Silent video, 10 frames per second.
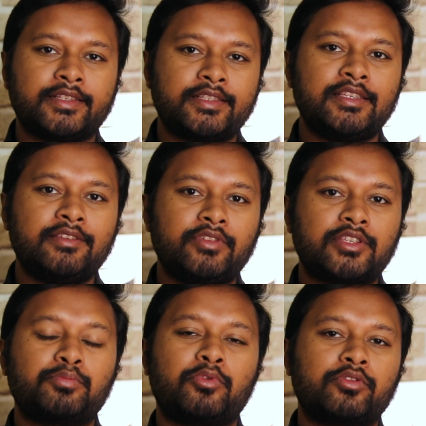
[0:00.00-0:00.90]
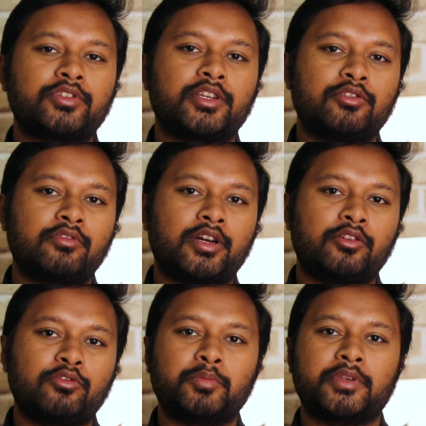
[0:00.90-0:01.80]
see which portion you are
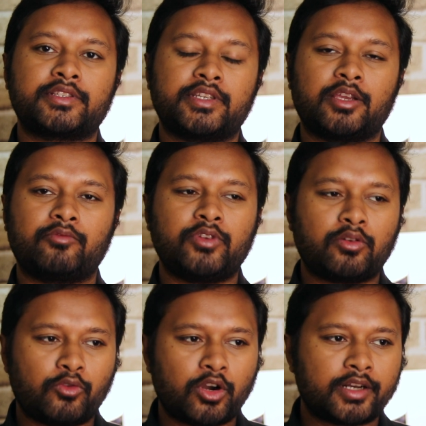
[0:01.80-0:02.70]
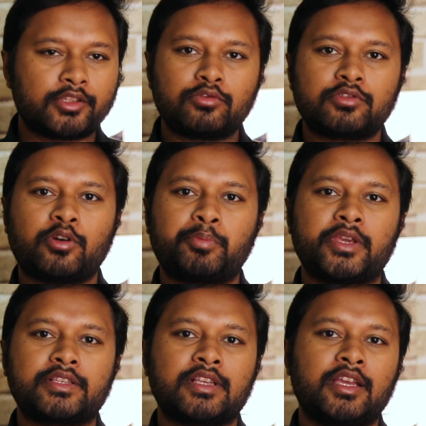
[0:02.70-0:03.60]
doing mistake, what are those
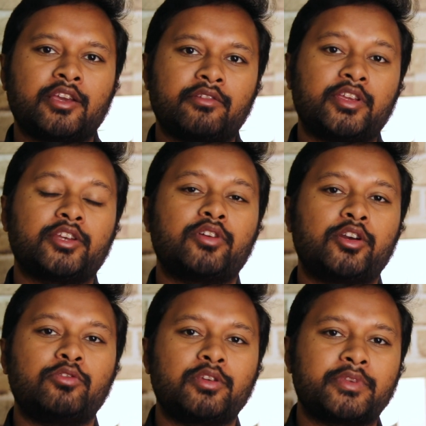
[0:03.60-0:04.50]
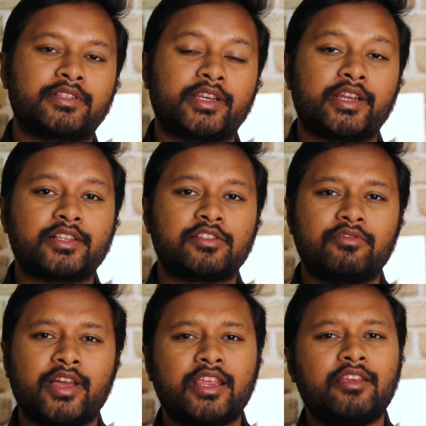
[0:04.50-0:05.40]
topics where you are doing mistake. It is
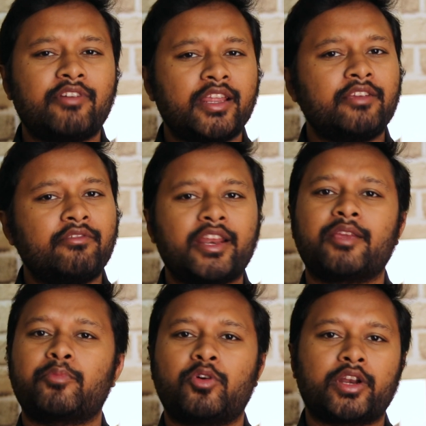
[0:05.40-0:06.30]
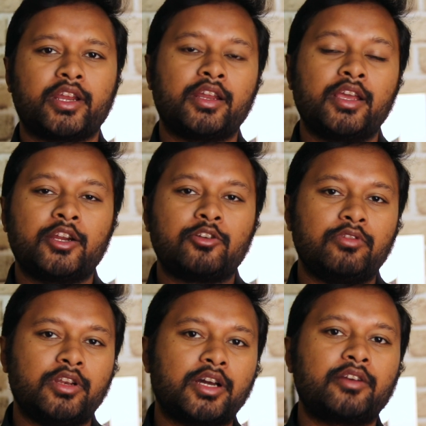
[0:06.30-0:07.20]
very, very, very important to
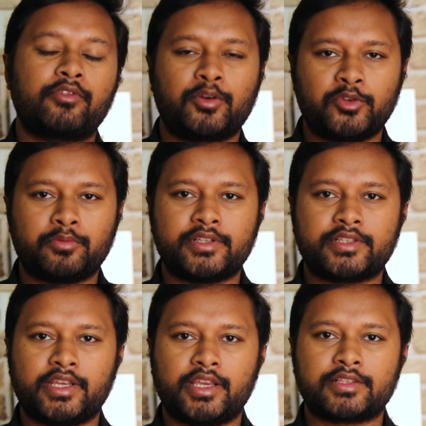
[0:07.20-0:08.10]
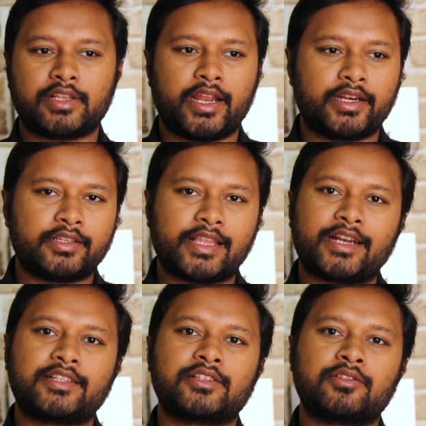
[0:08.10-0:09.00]
learn from your mistakes, and
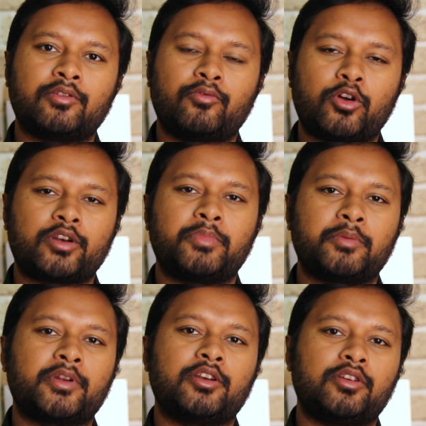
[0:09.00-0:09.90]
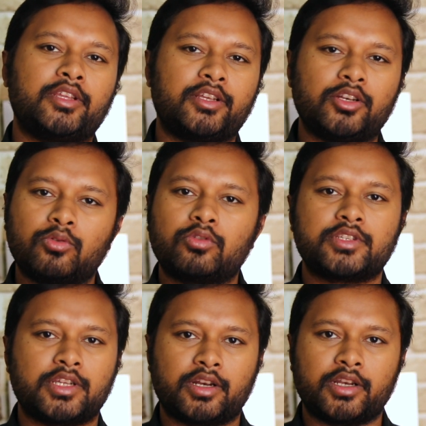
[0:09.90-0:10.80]
that's what people ignore
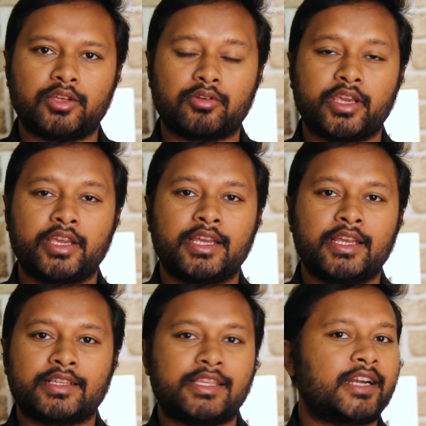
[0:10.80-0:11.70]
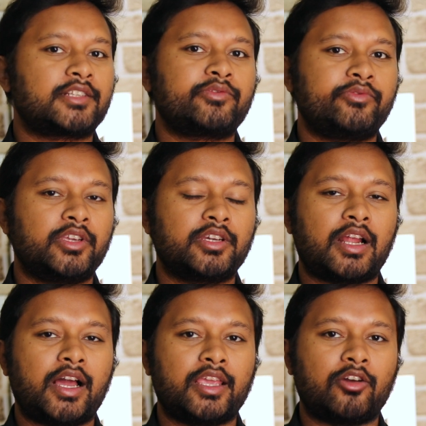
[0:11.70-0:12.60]
generally, okay? That's where
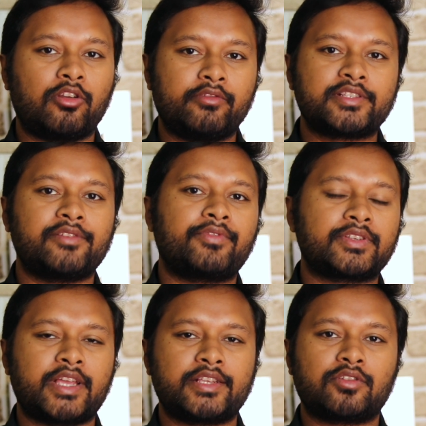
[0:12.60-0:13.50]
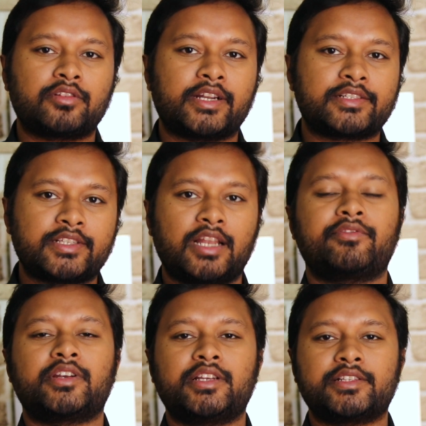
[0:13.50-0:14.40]
I always emphasize on, that
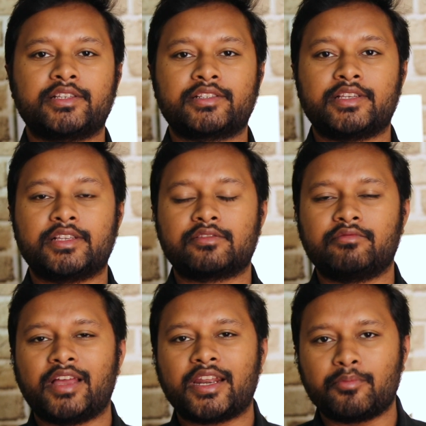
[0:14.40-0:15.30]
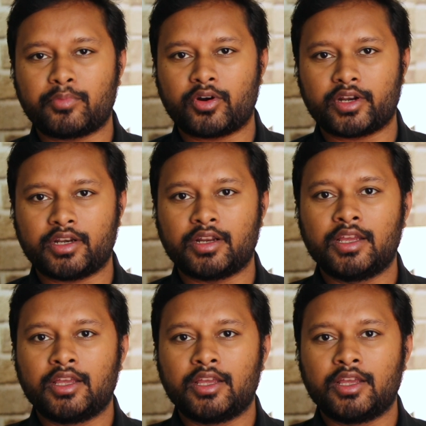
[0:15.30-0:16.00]
self-analysis is very important